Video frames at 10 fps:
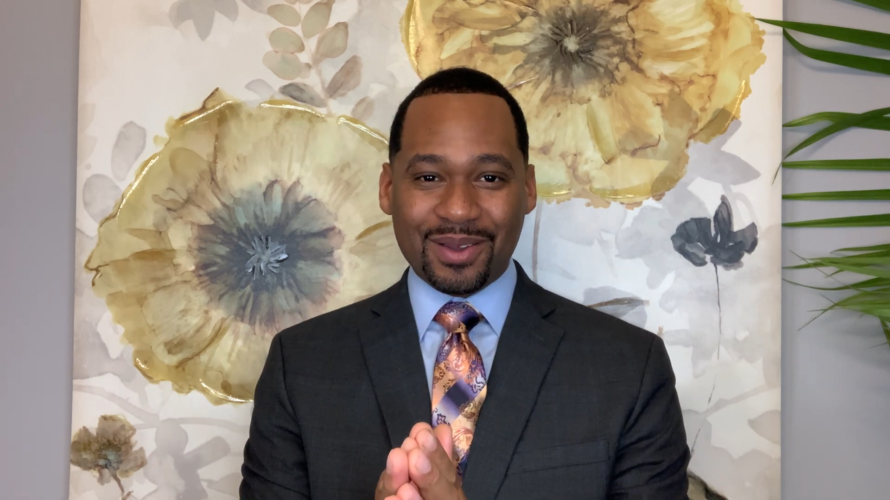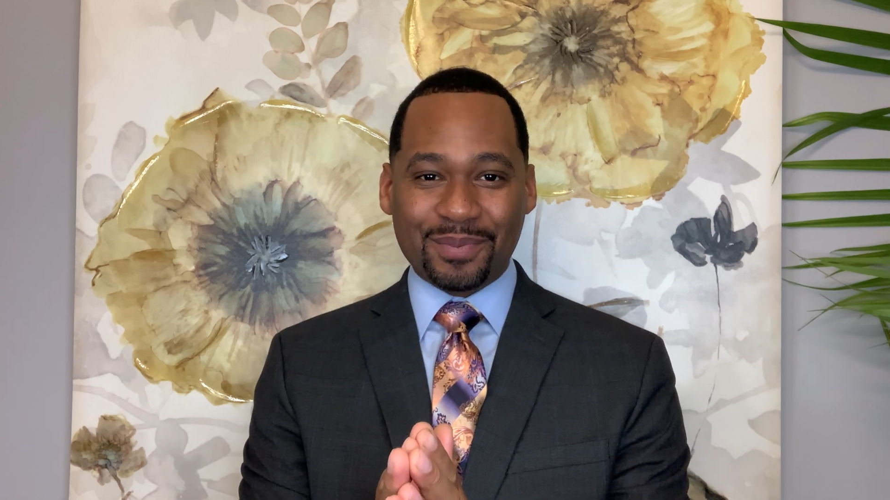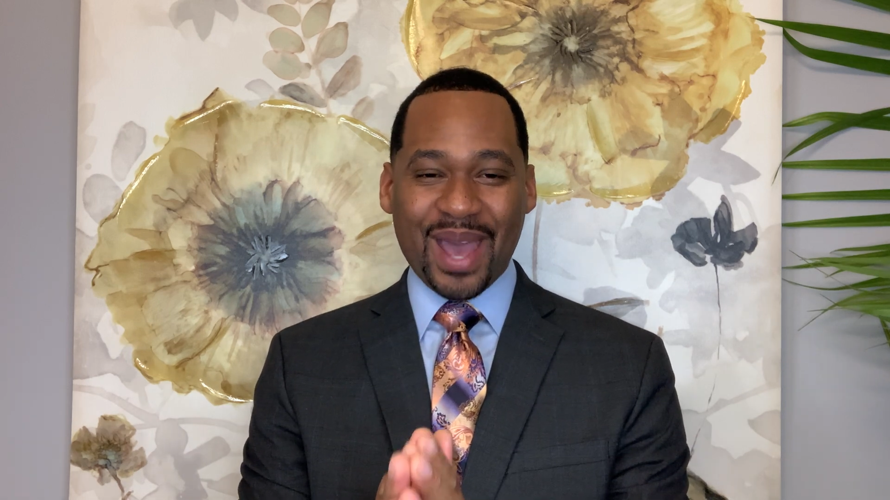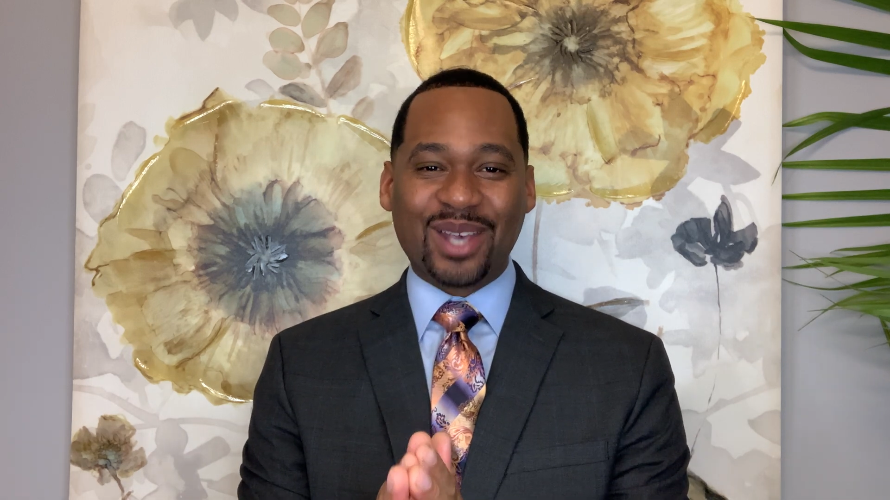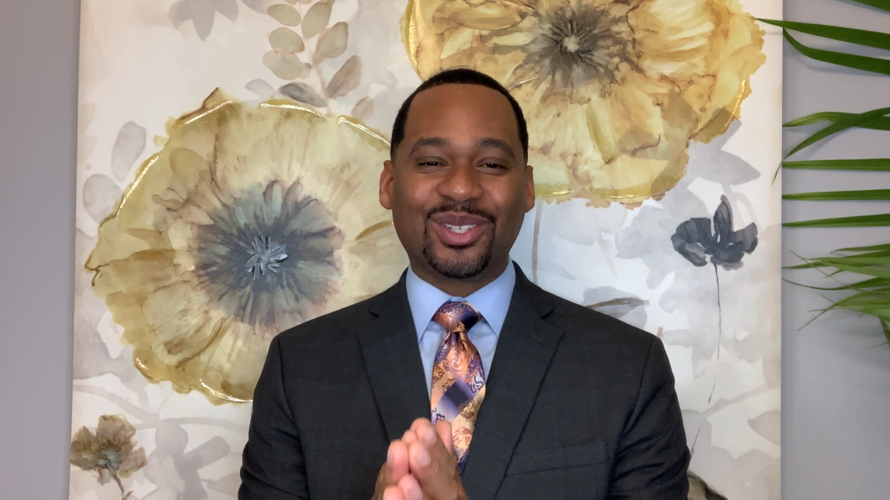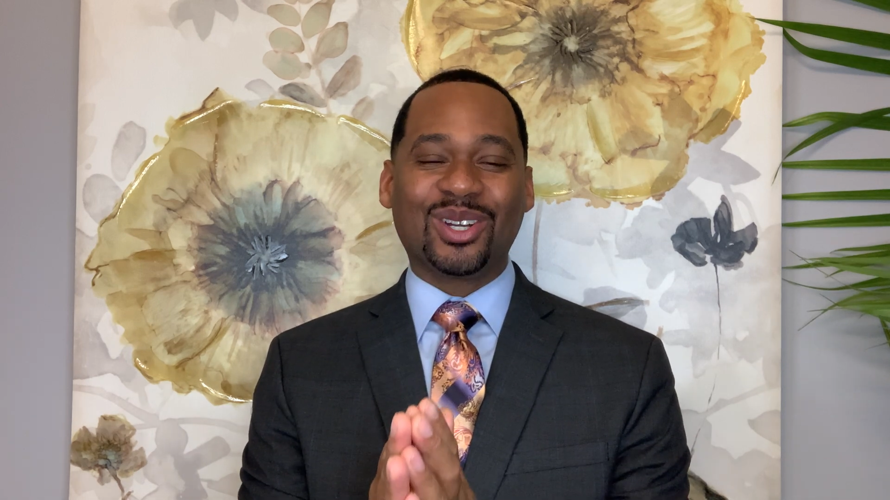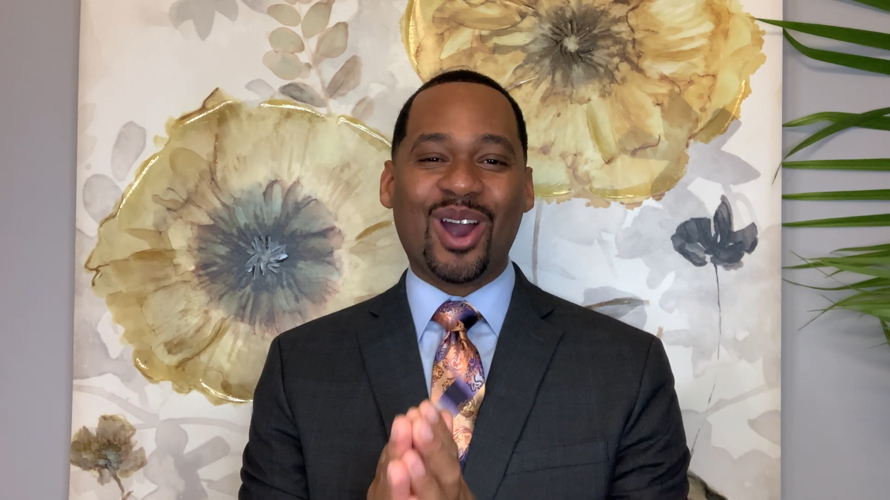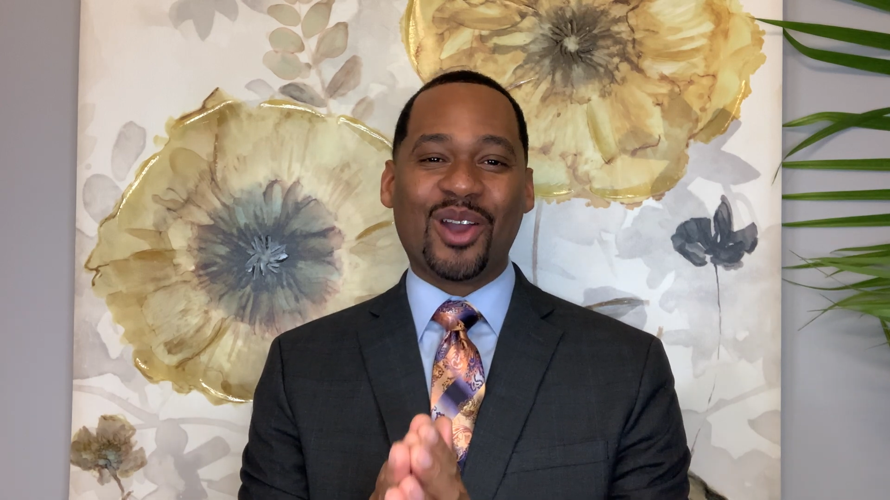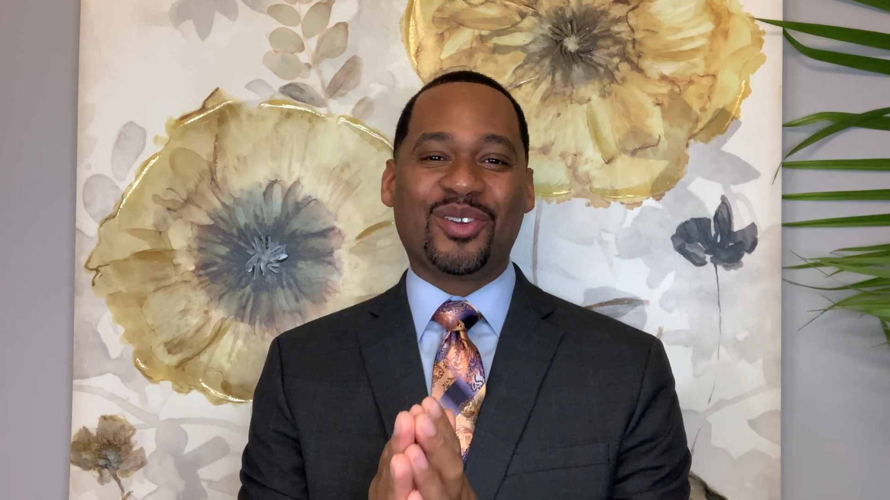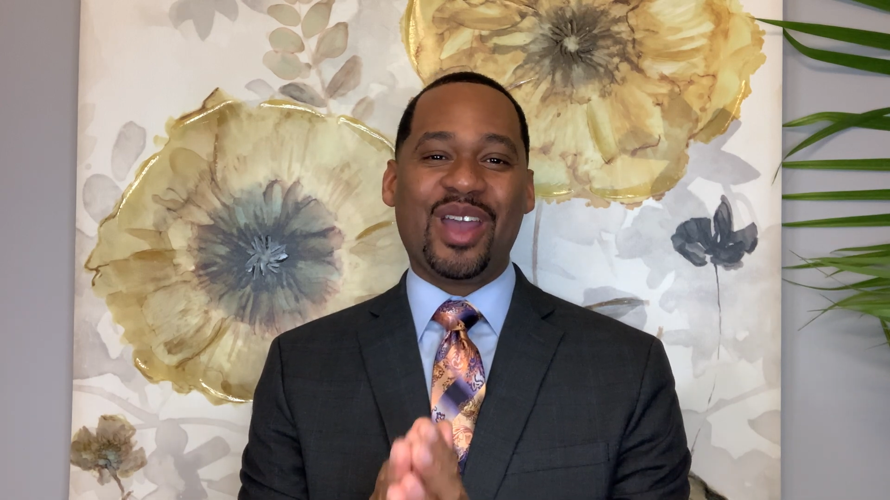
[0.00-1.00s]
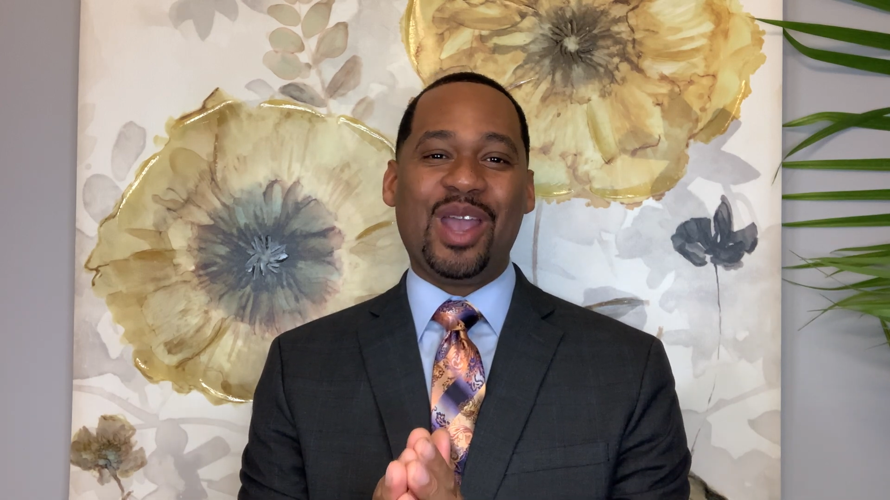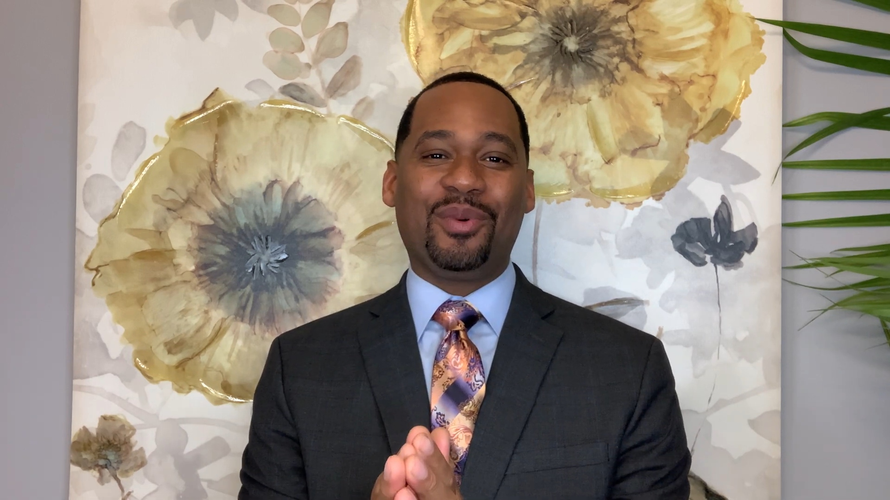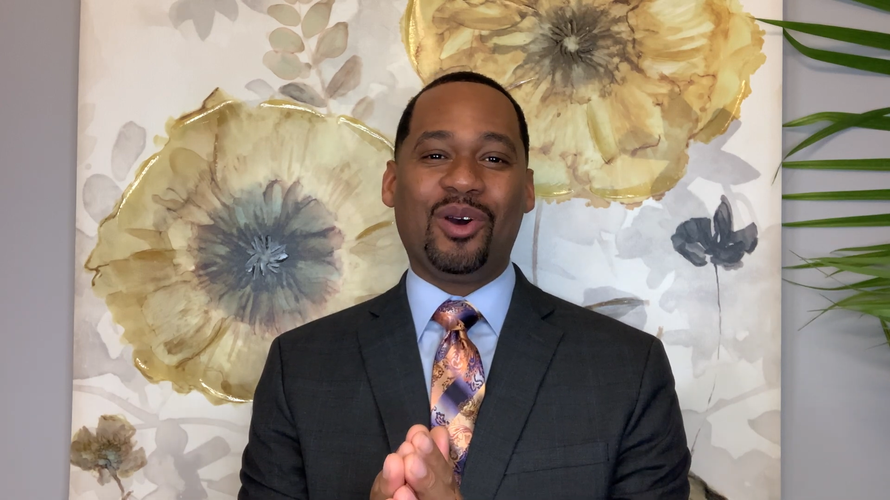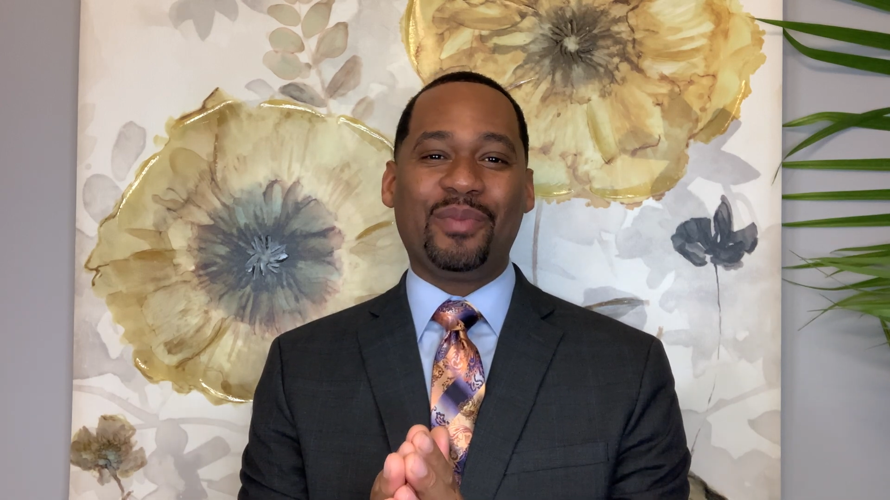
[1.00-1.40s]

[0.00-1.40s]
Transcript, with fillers: Pastor Garth Gabriel.